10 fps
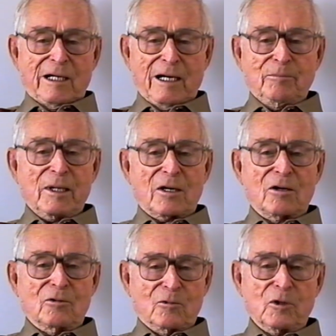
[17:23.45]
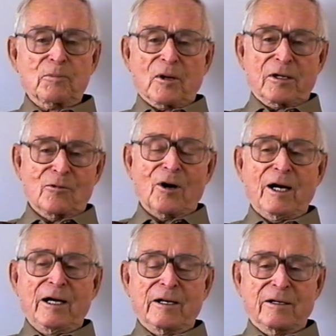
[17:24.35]
I met her when we played
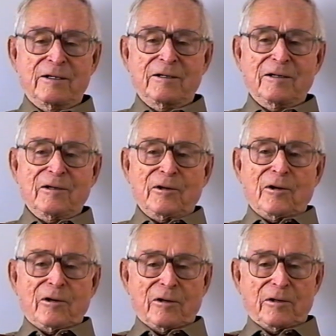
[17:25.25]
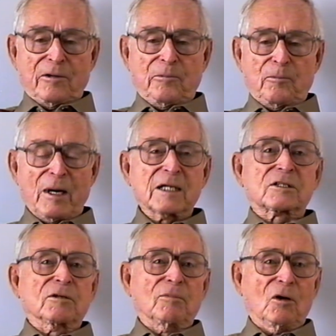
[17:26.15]
Ryan on
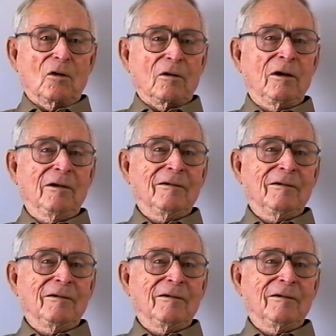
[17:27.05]
basketball.